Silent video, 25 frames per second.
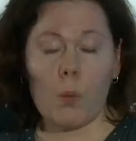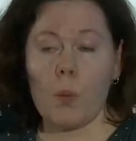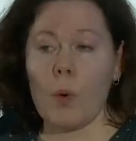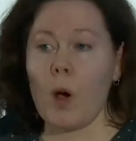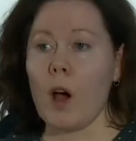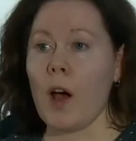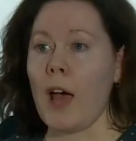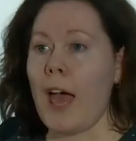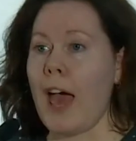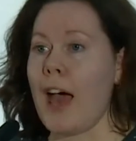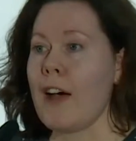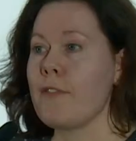
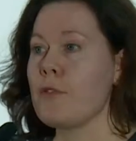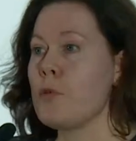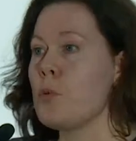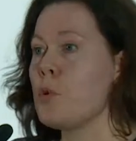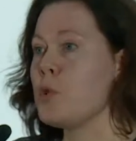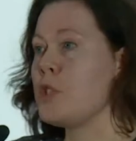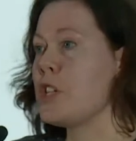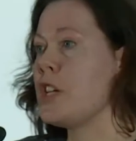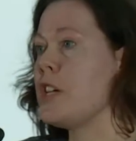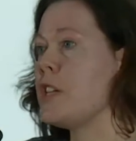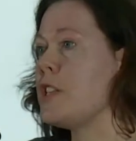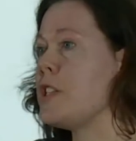I have
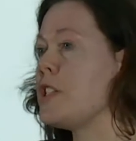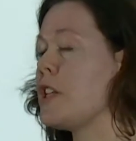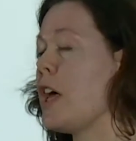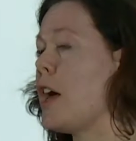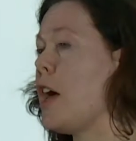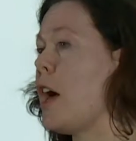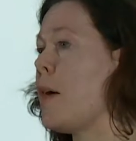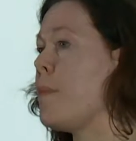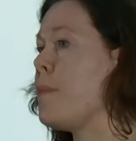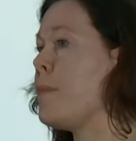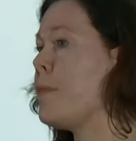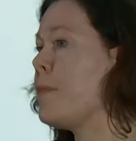ordered
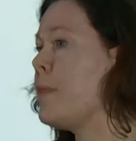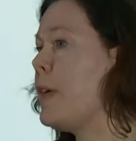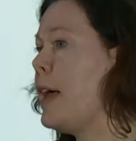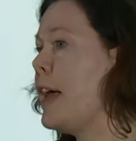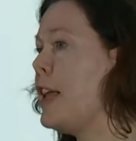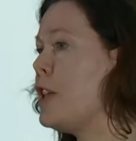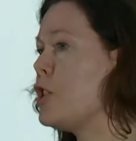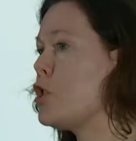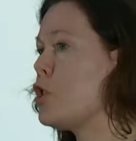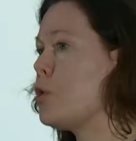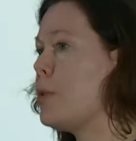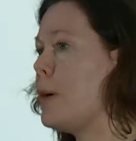
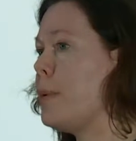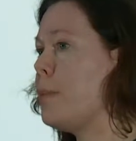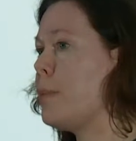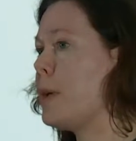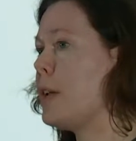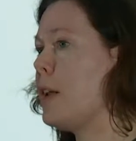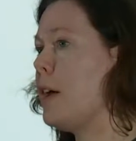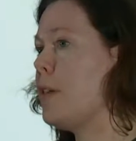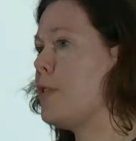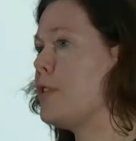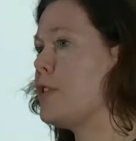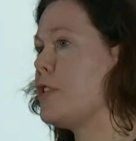interim
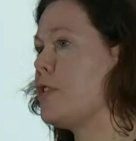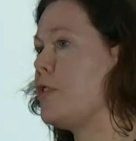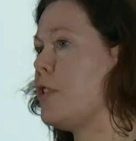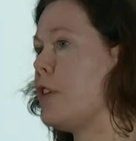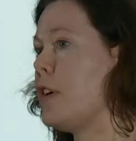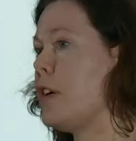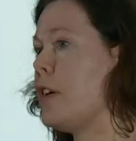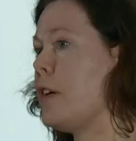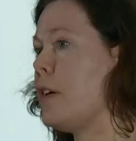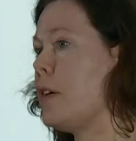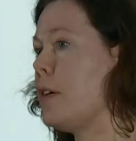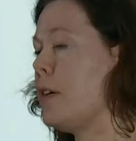gloves
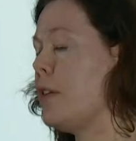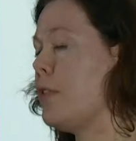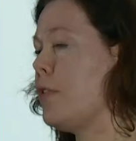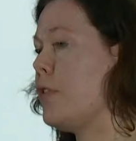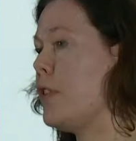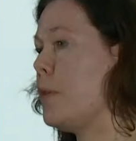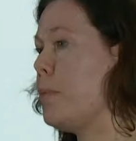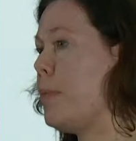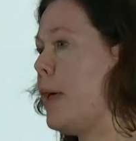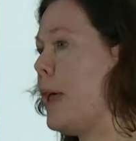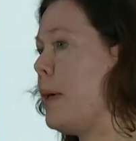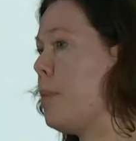
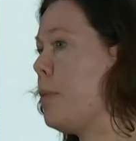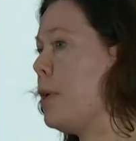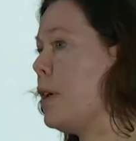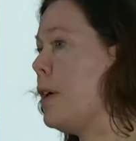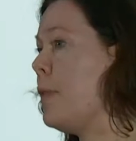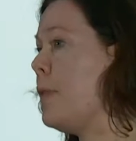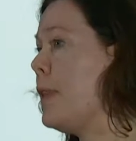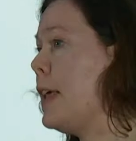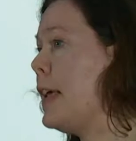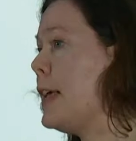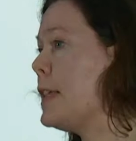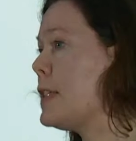for people,
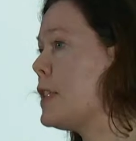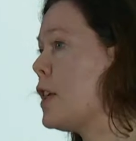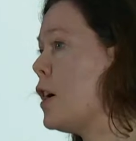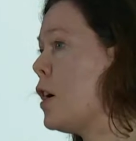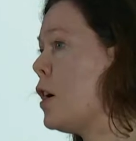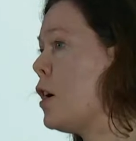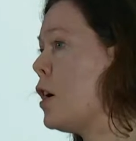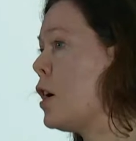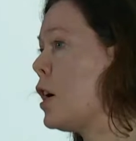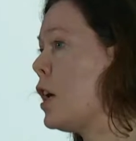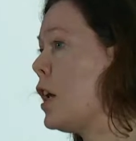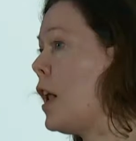and these
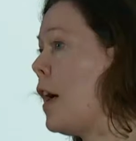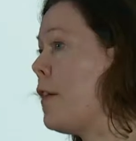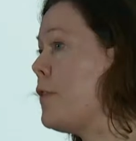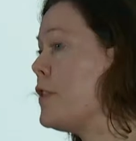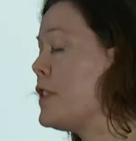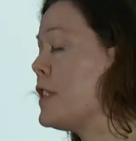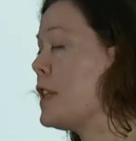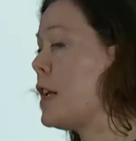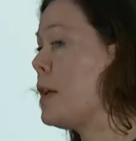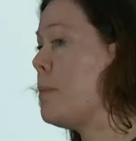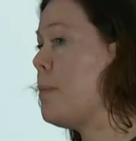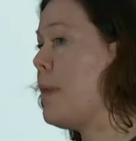are gloves
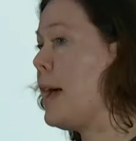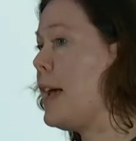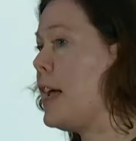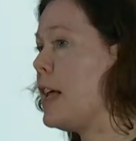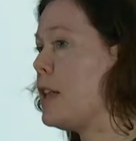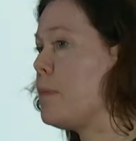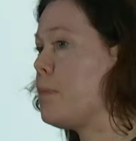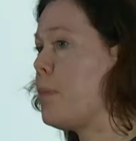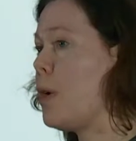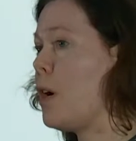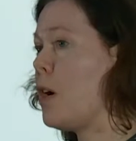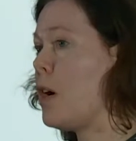that are
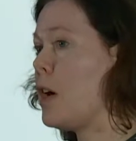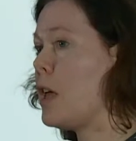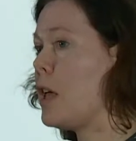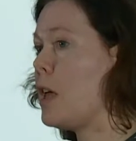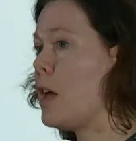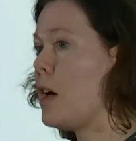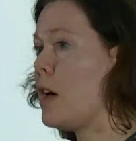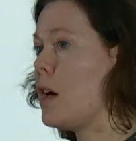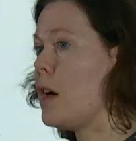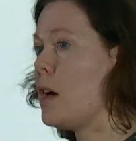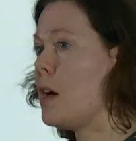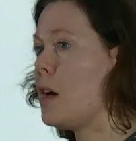made by
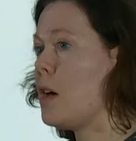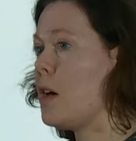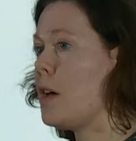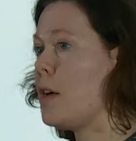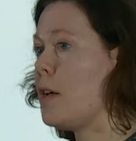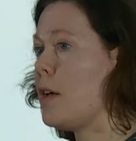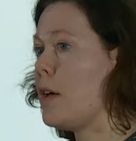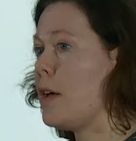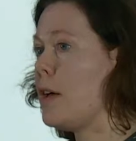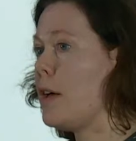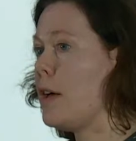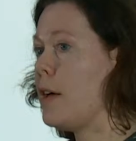
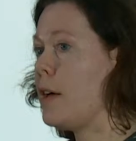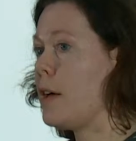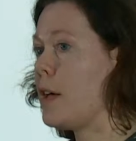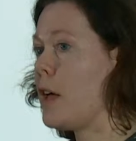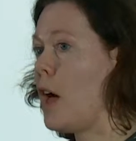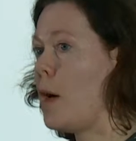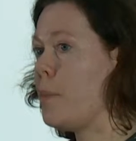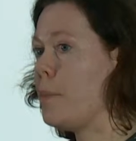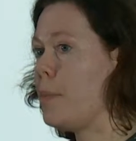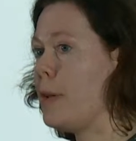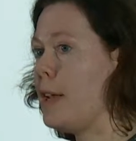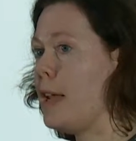a
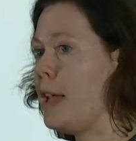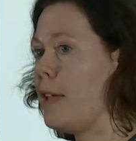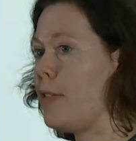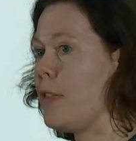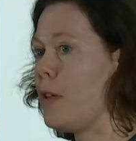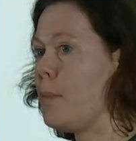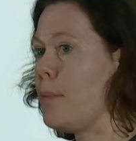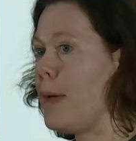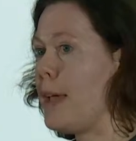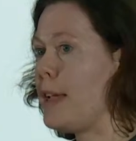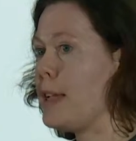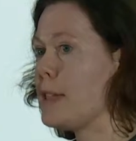company
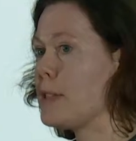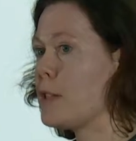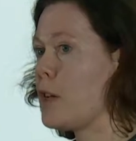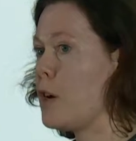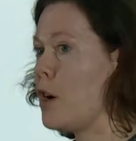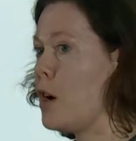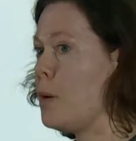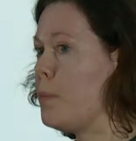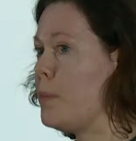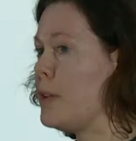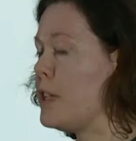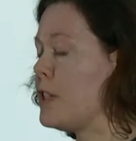that makes
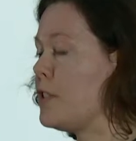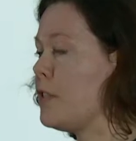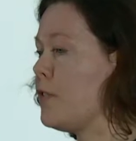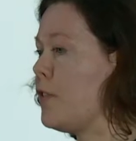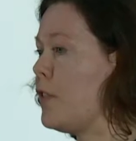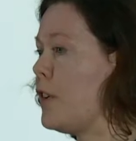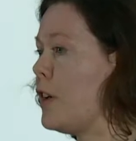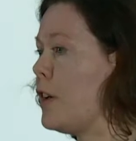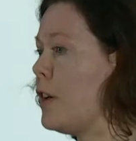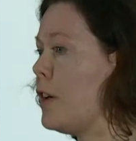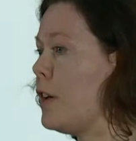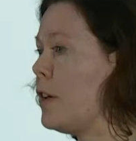garments
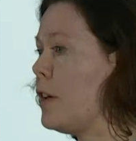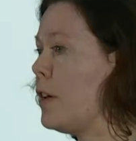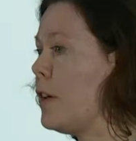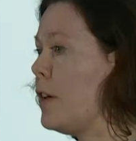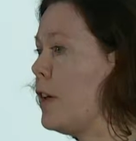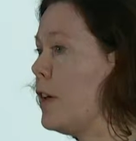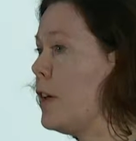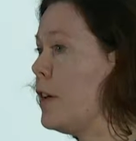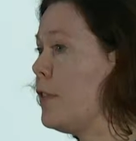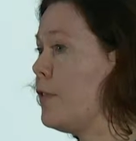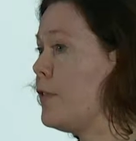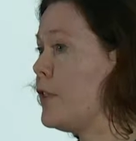for
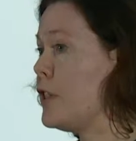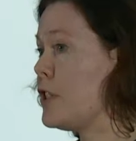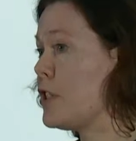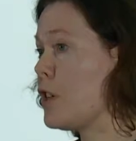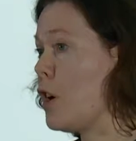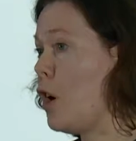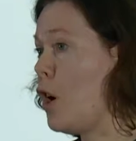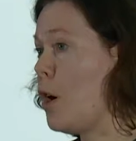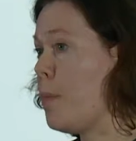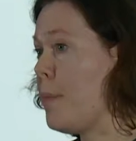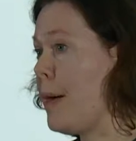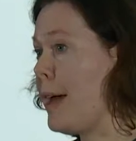
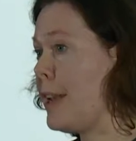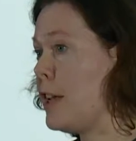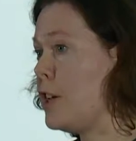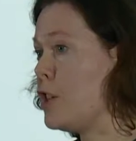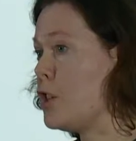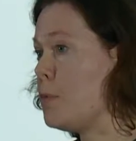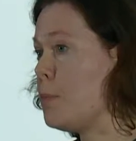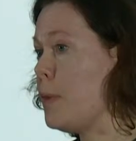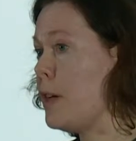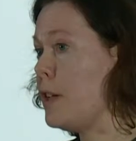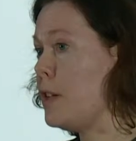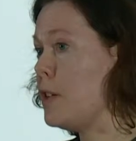scar
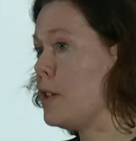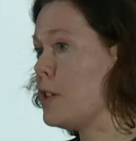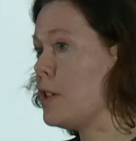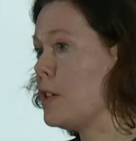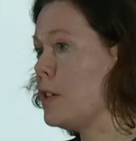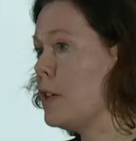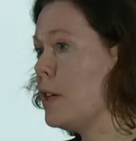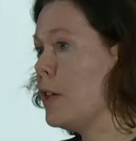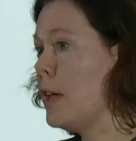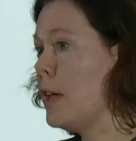management.